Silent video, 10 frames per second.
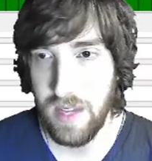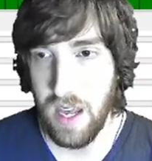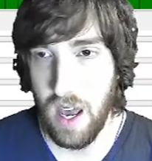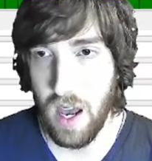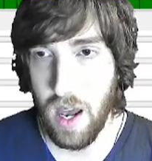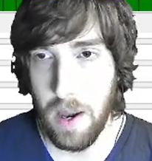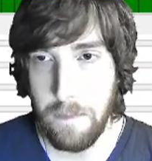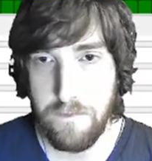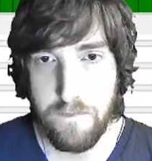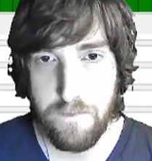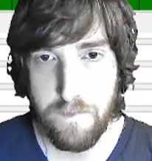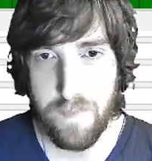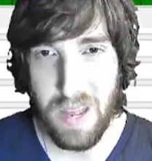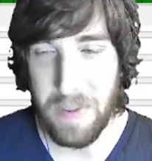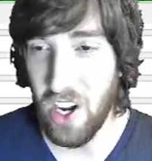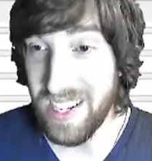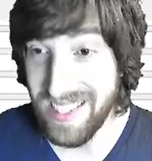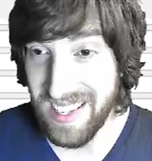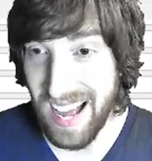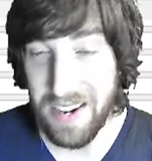Um, but
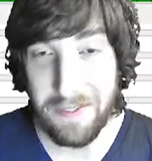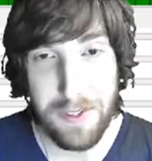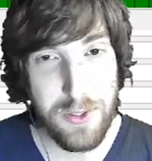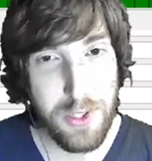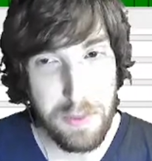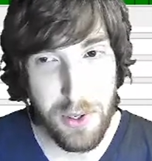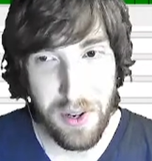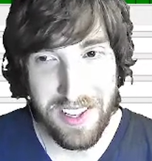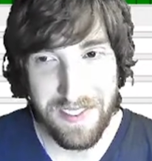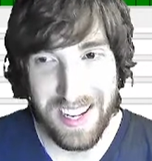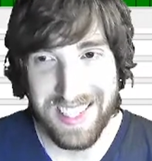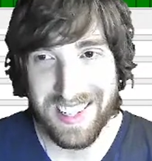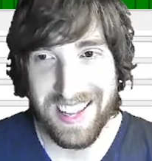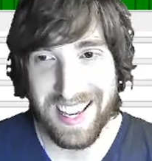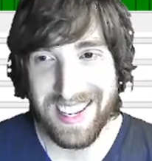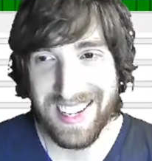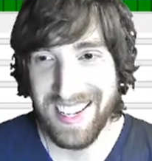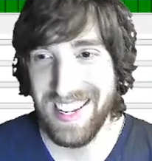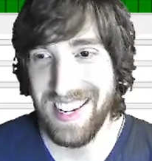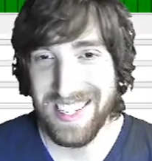honestly, I don't feel super qualified to like
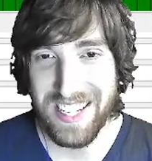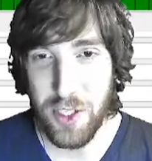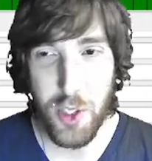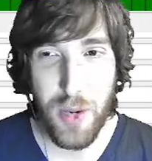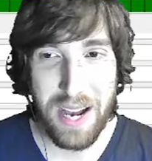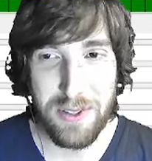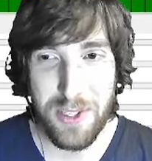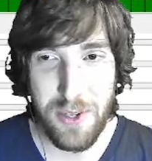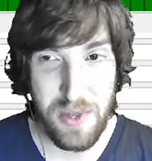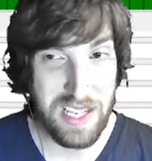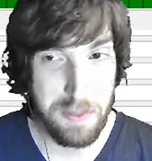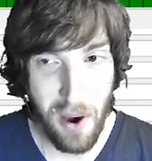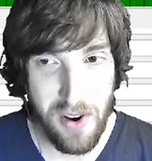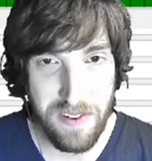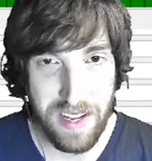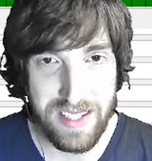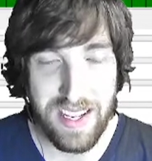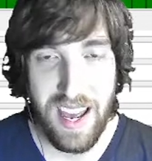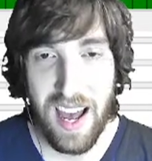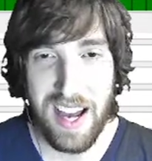teach you how to do this part of it
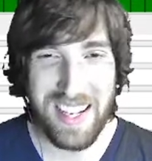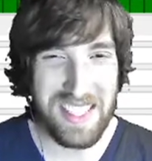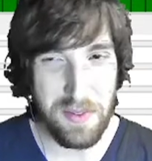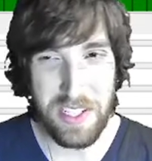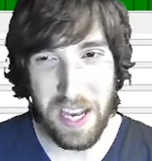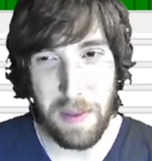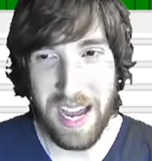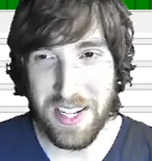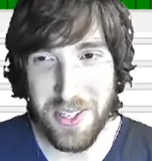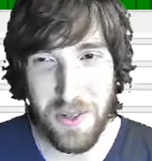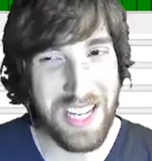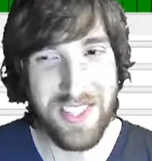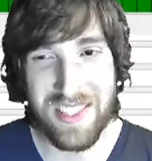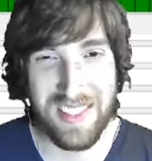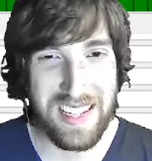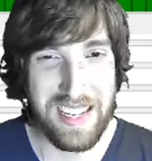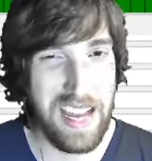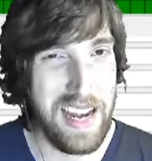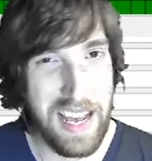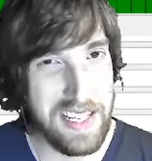because uh, every time I do, it just
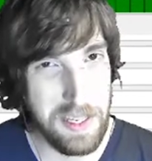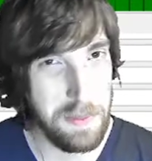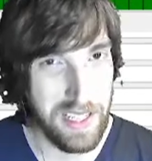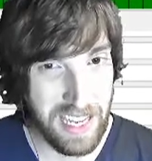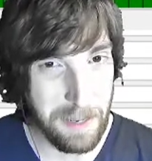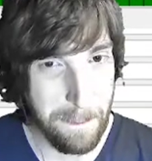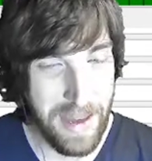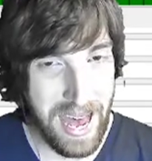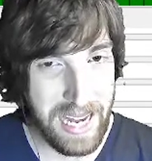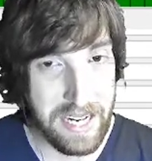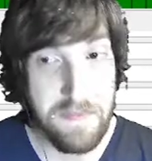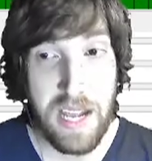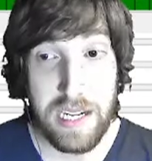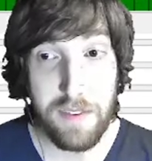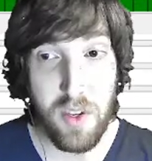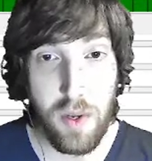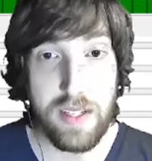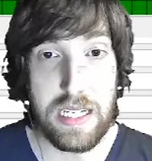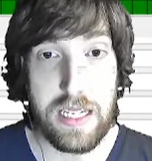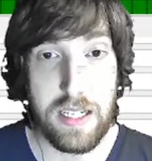kind of ends up looking bad. Now, if you want
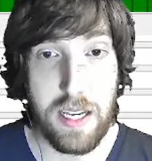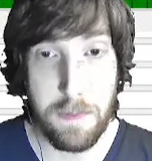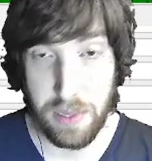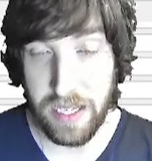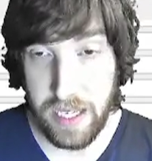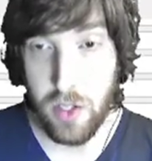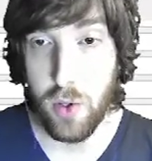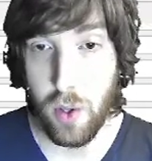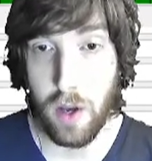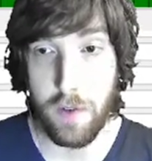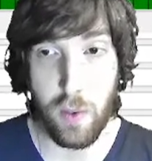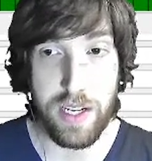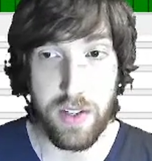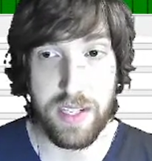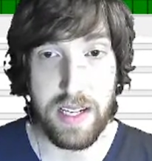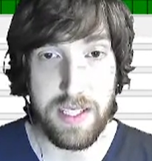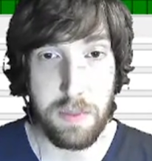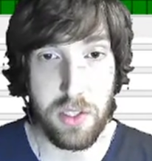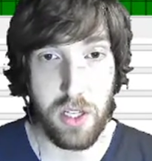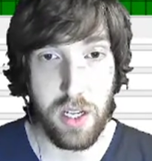complete control over what your set
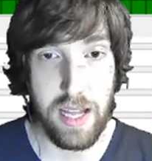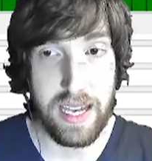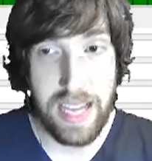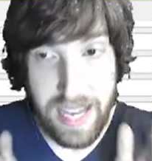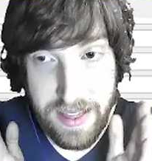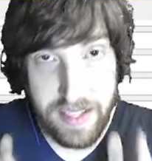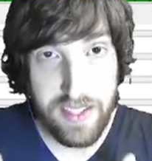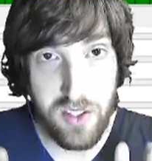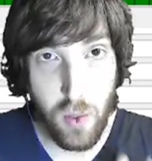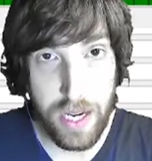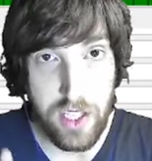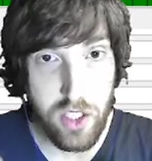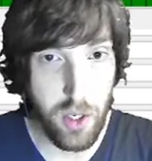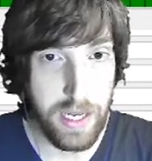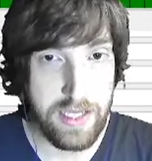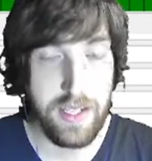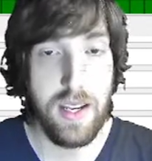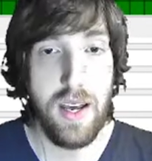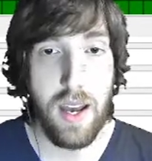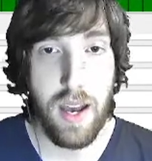symbols look like, this is the way to do it.
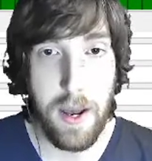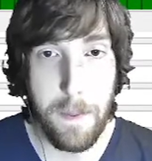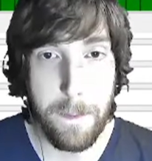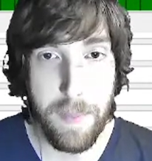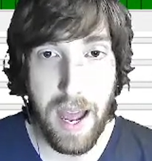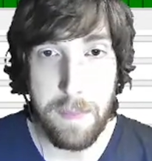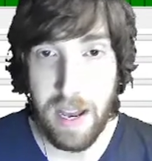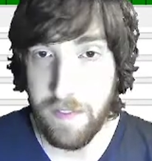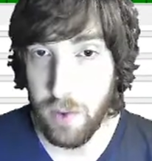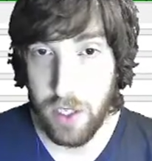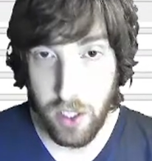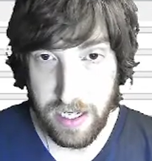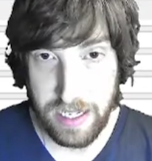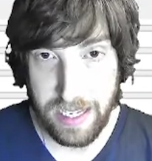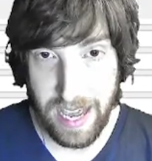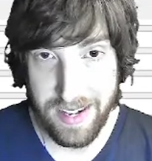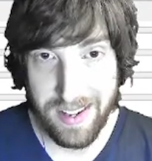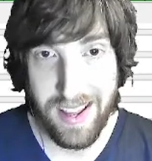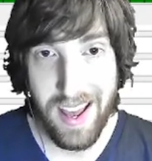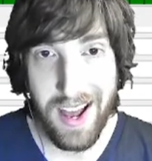Um, I'm not very good at it yet,
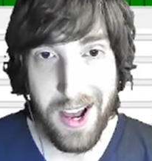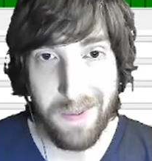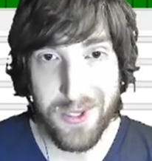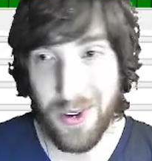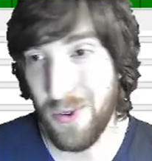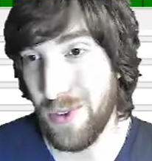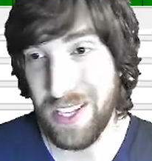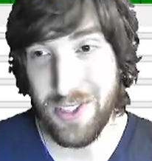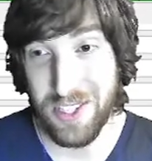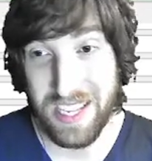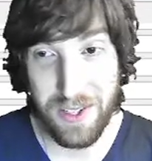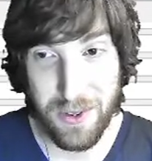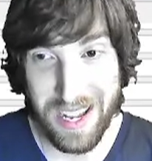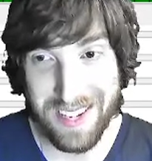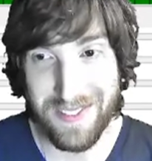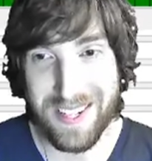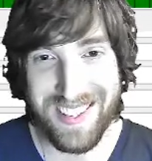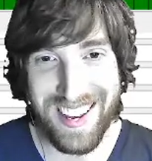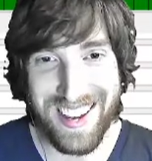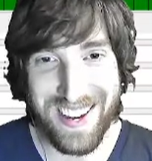um, so really just get creative and
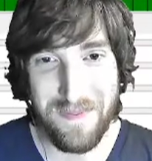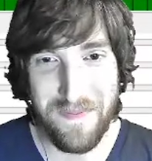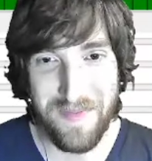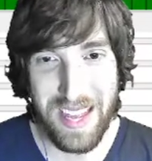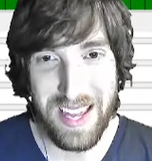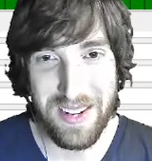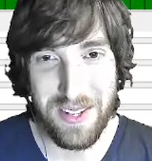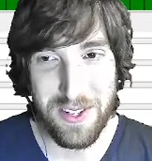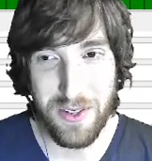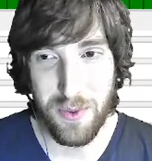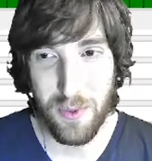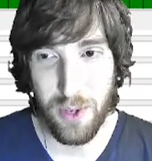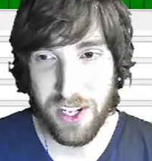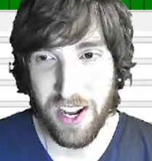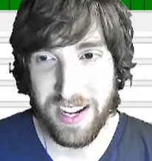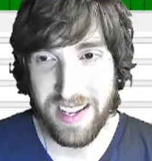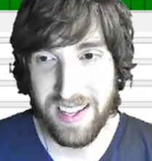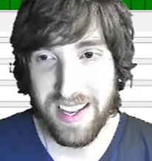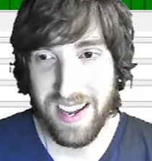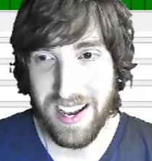um, and work on it
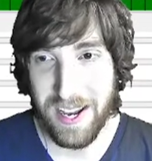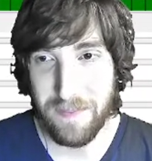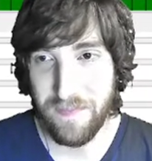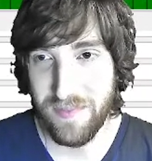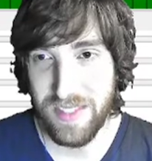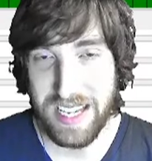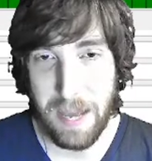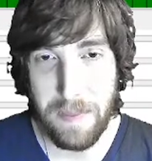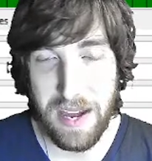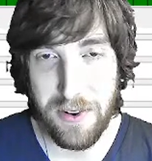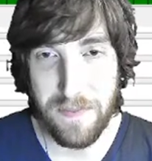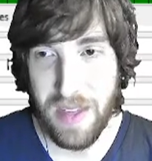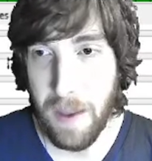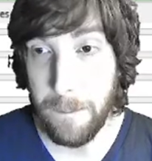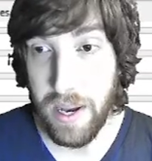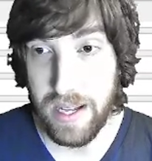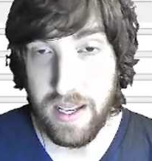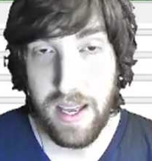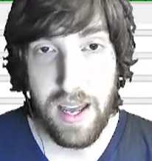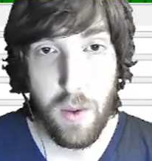um, to get better. But
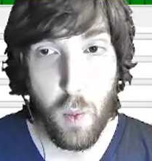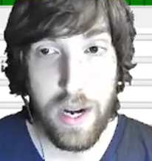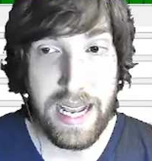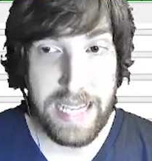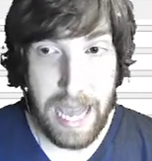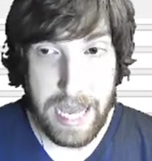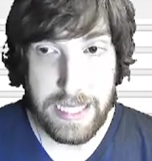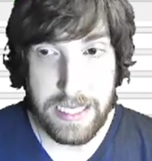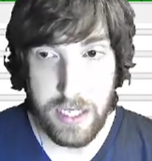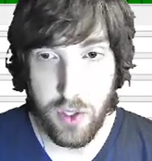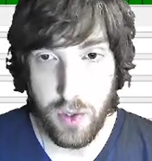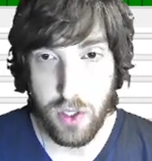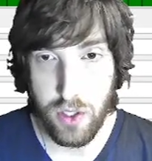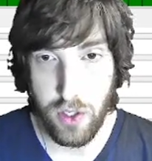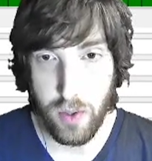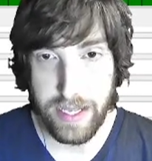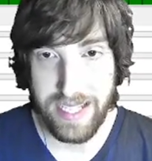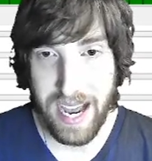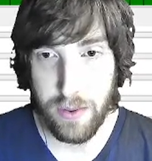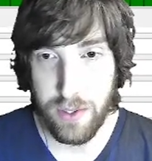what I can teach you to do is
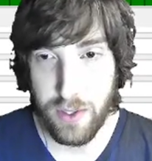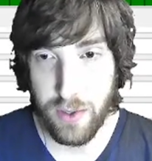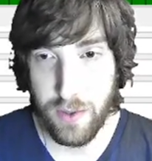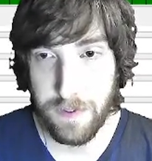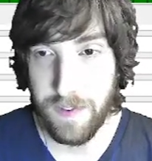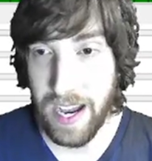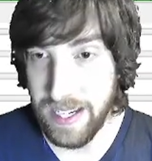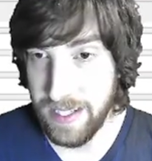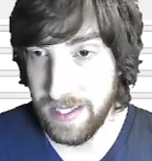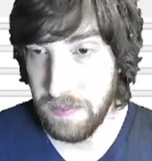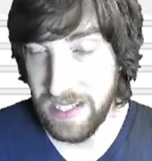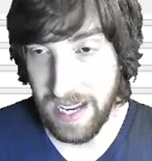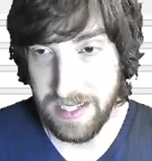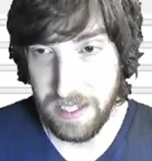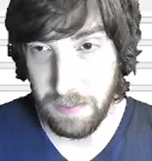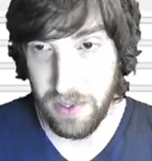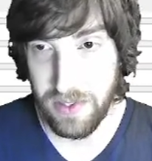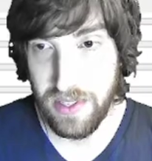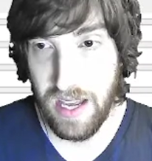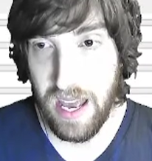how to find some set
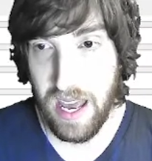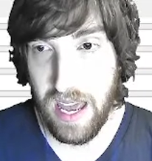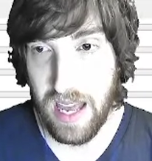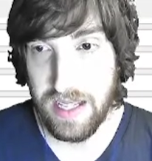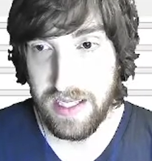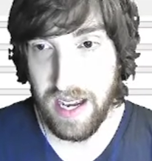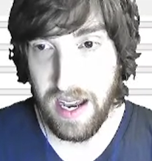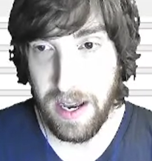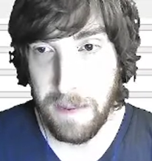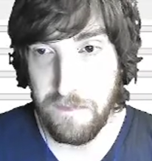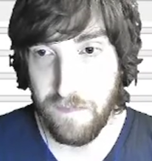symbols and um,